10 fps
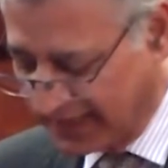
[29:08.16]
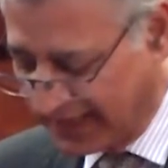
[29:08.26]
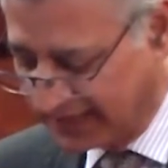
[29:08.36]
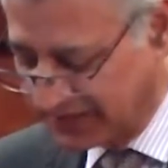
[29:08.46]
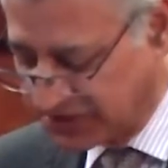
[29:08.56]

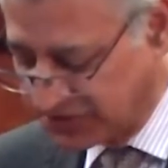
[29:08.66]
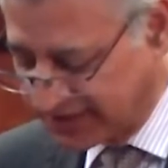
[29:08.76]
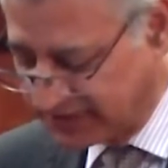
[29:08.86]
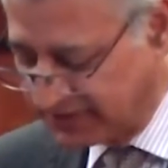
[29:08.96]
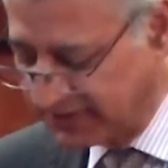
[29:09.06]
And the
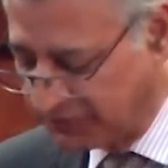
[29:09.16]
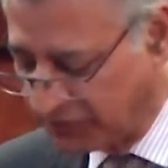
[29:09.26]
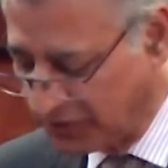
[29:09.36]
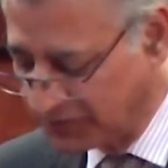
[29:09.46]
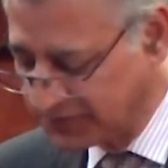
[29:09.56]
structural
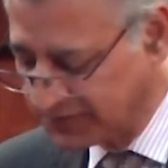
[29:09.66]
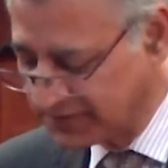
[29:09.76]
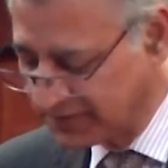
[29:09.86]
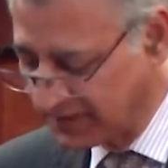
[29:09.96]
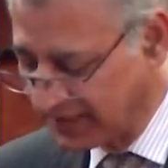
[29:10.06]
reforms
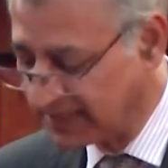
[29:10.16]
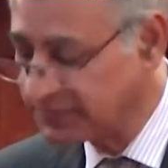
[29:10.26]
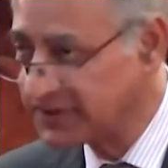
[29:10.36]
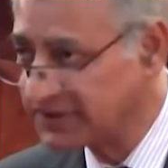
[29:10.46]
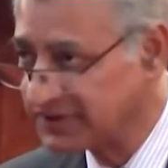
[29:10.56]

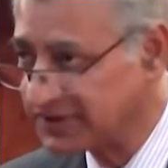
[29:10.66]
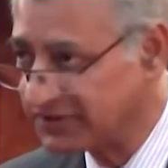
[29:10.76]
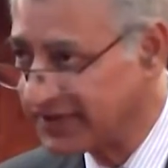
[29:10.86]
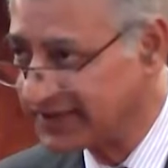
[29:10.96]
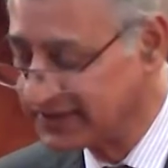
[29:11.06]
helped
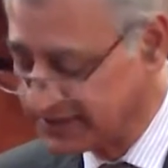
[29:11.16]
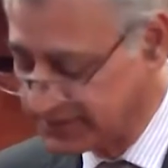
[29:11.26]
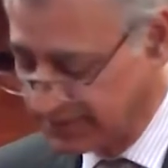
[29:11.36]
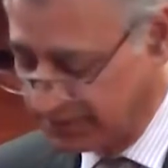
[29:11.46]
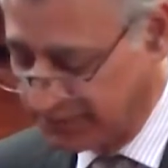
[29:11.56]
generate
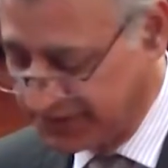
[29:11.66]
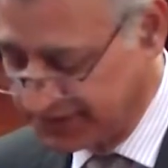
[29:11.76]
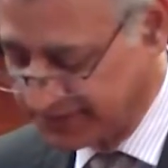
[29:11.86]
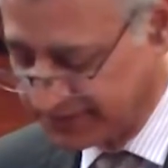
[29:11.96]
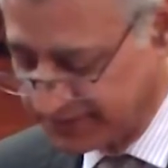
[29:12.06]
this
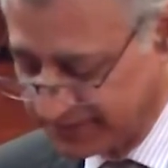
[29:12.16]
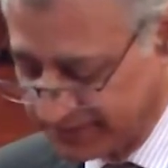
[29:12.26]
impetus.